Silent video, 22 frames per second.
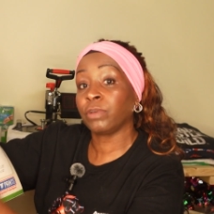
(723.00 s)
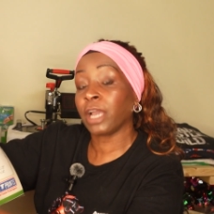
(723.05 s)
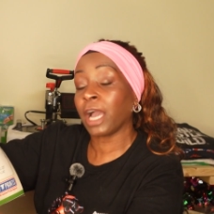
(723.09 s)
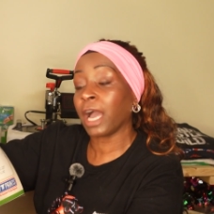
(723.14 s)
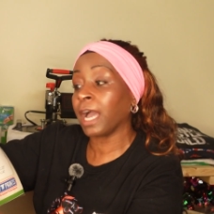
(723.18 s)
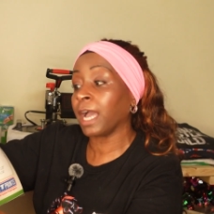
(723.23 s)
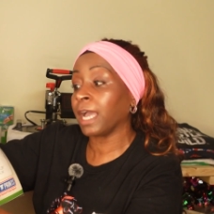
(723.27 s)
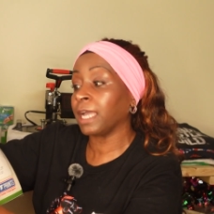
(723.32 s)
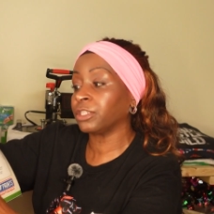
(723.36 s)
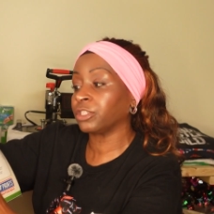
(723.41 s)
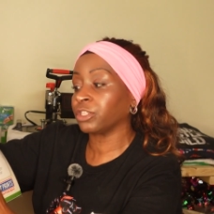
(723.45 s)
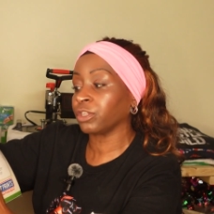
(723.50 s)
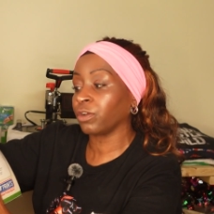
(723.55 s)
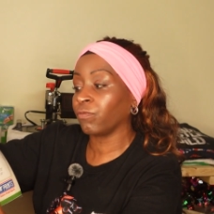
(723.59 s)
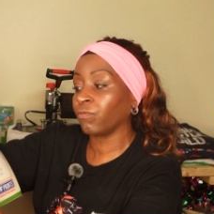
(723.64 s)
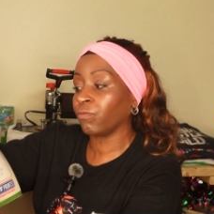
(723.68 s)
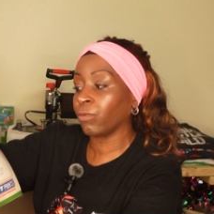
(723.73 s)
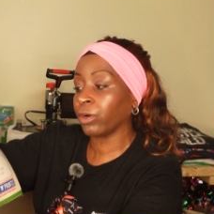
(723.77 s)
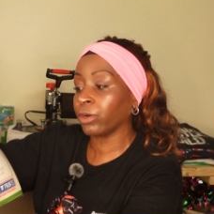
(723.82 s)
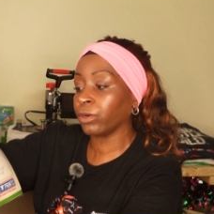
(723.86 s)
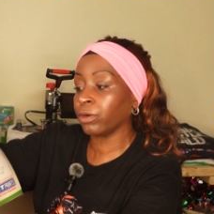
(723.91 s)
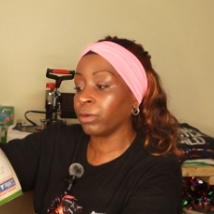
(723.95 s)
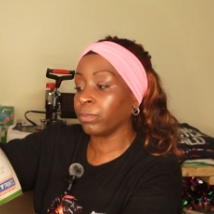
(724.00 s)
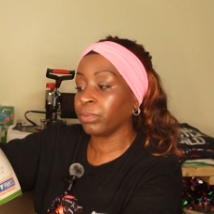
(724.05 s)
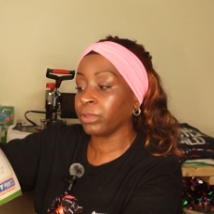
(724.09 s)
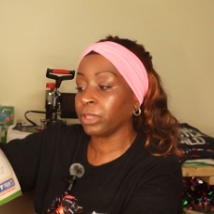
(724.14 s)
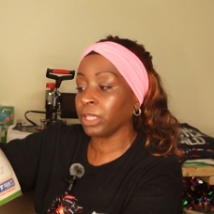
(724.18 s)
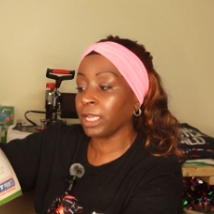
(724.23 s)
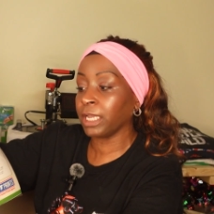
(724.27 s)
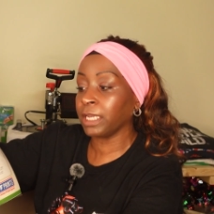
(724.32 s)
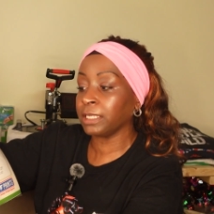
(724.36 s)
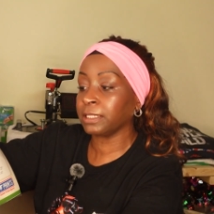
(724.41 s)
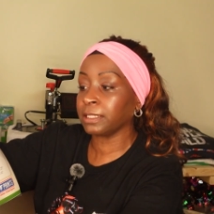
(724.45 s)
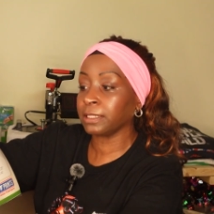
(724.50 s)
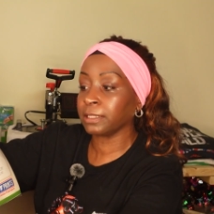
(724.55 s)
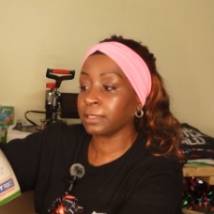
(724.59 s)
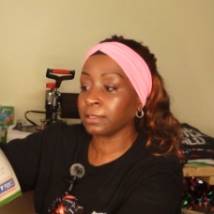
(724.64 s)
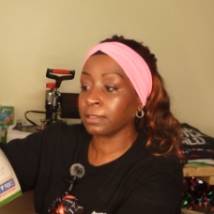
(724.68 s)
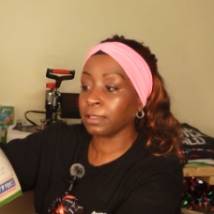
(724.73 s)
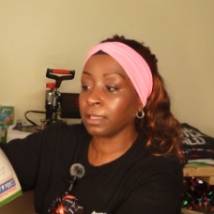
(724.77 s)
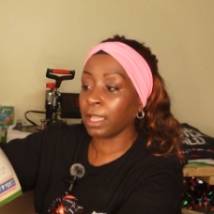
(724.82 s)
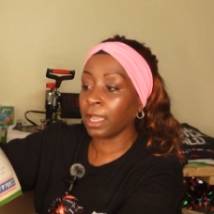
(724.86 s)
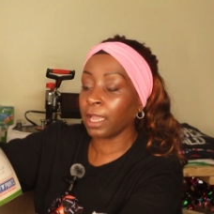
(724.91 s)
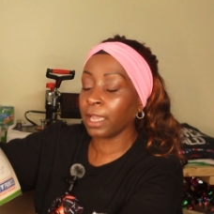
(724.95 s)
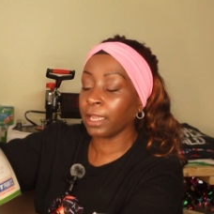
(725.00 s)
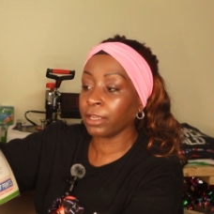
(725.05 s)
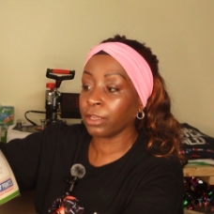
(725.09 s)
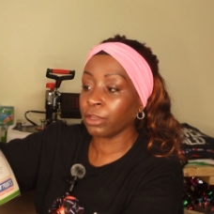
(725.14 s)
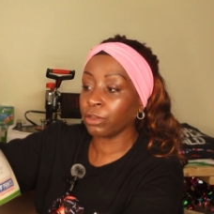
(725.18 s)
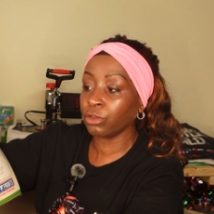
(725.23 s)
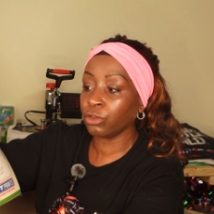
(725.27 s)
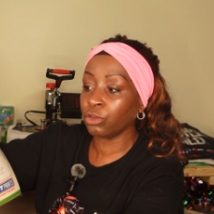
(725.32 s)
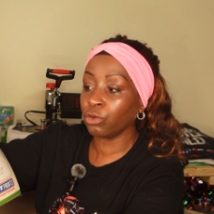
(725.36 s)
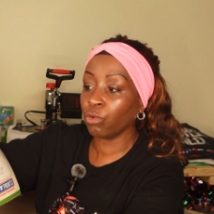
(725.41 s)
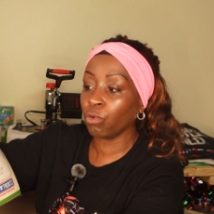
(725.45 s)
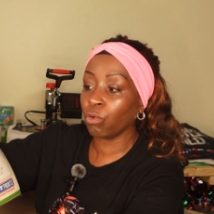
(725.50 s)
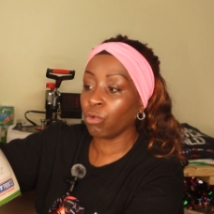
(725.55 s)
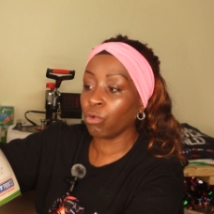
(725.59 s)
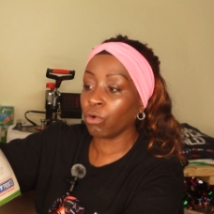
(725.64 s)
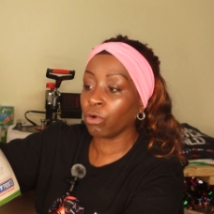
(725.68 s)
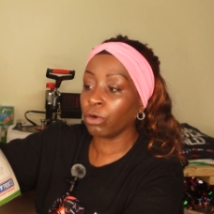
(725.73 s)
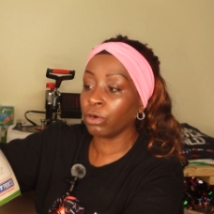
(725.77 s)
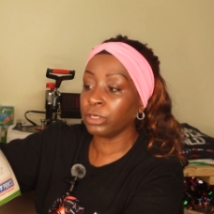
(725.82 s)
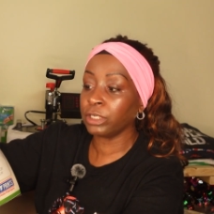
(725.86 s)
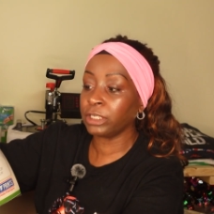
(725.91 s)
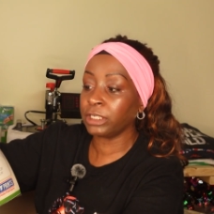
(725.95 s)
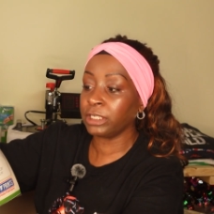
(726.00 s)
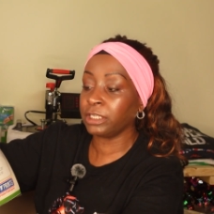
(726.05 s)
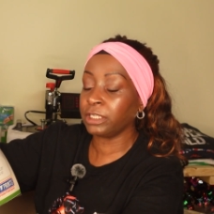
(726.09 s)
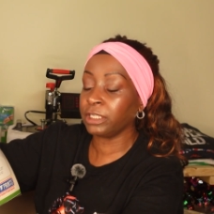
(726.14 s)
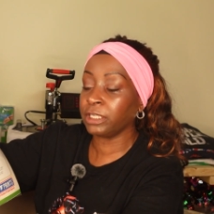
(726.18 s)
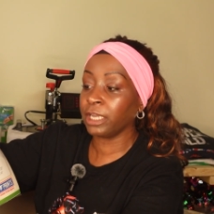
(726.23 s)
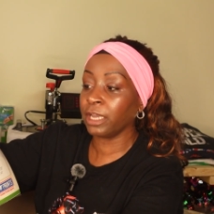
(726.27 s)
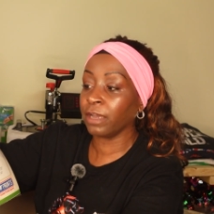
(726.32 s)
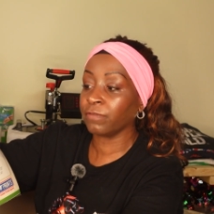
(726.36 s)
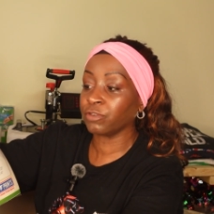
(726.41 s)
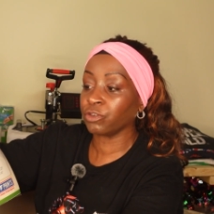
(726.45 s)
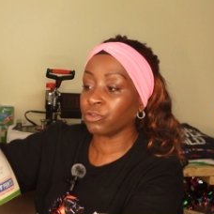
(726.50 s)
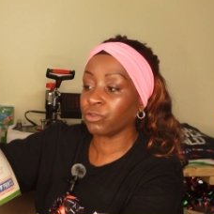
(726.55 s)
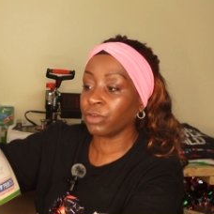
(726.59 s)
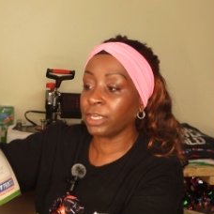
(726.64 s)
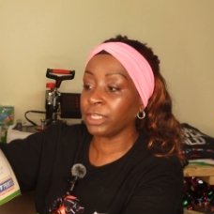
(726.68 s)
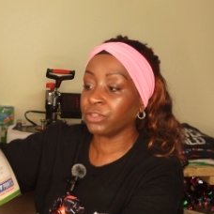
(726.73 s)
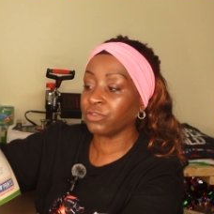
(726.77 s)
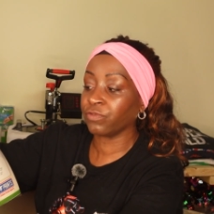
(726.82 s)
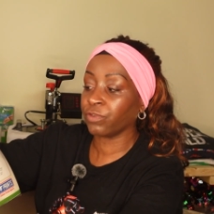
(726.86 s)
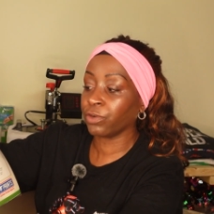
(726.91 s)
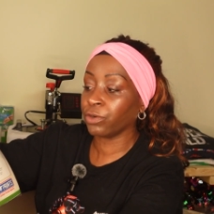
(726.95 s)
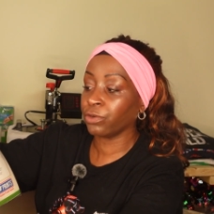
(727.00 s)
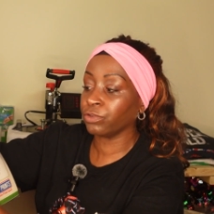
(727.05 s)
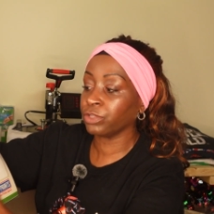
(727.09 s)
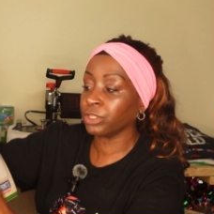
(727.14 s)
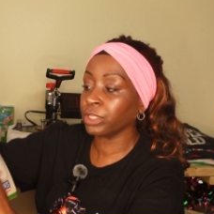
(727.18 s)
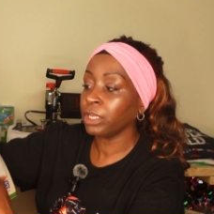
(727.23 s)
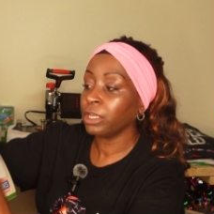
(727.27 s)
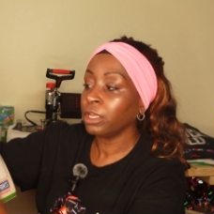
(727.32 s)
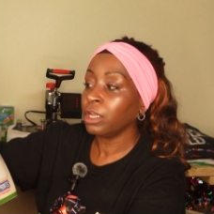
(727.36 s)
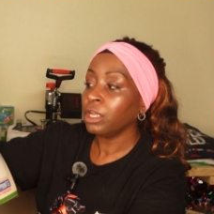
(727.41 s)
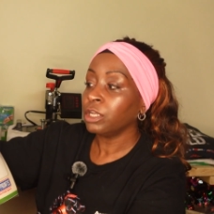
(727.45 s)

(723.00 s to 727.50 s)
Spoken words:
guides of where to place like your DTF transfers.